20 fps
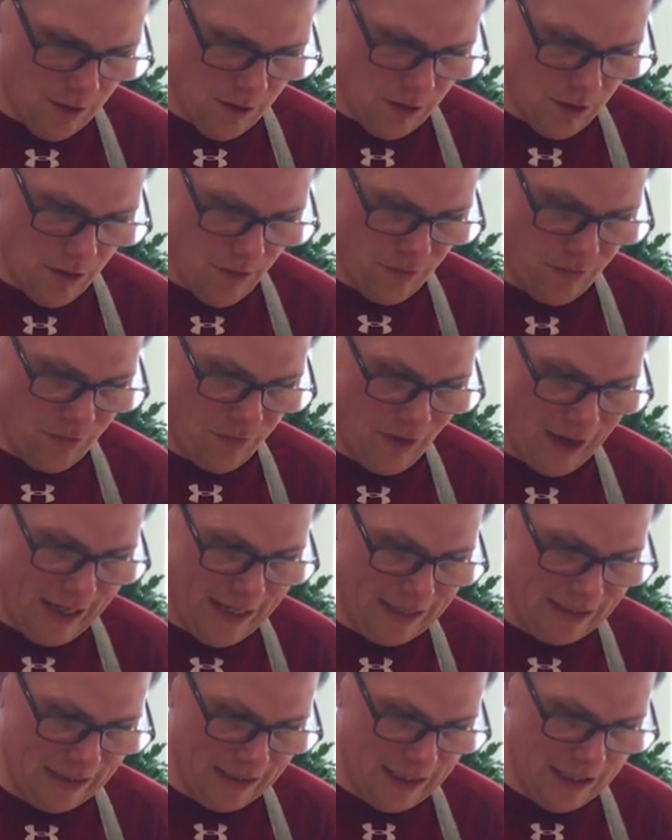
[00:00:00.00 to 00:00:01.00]
the
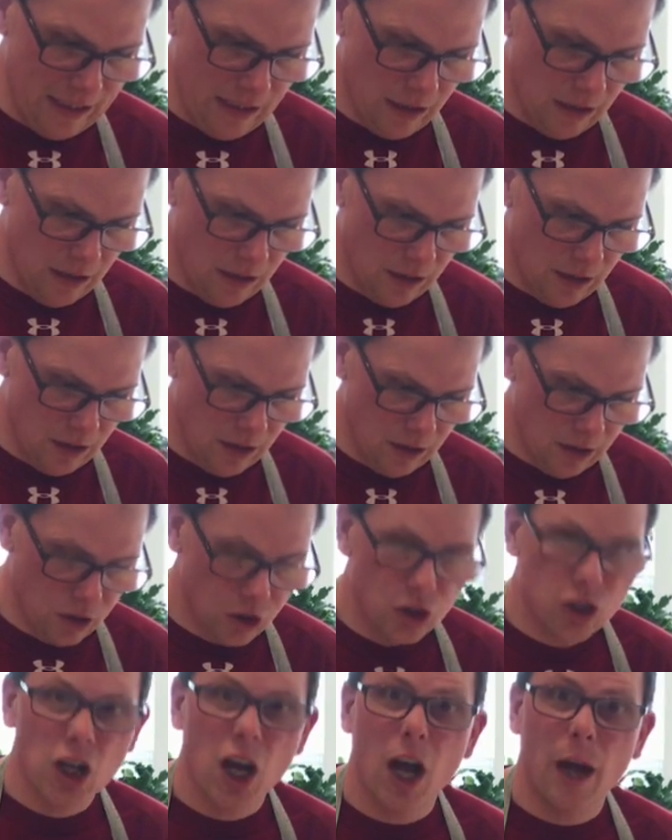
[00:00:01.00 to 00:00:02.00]
finely
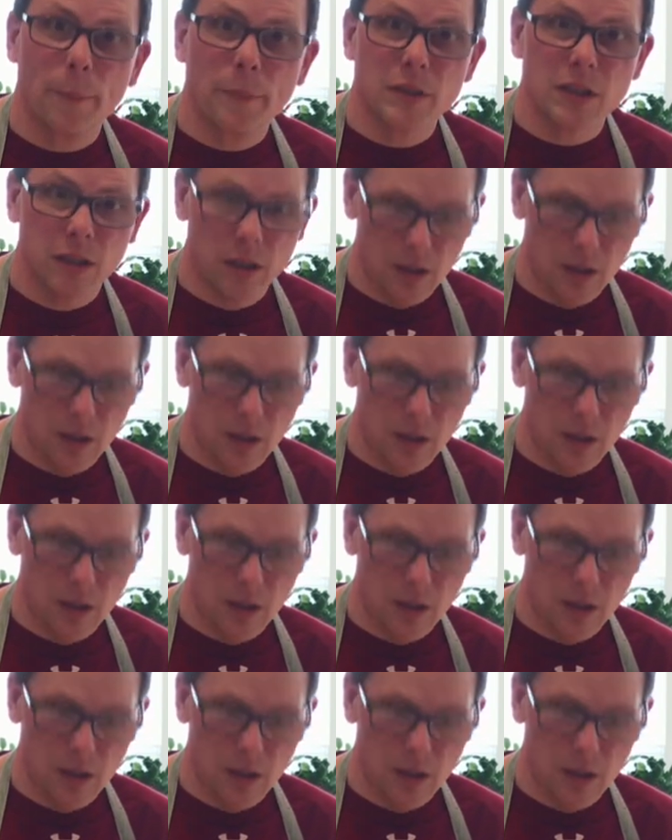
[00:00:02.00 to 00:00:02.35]
chopped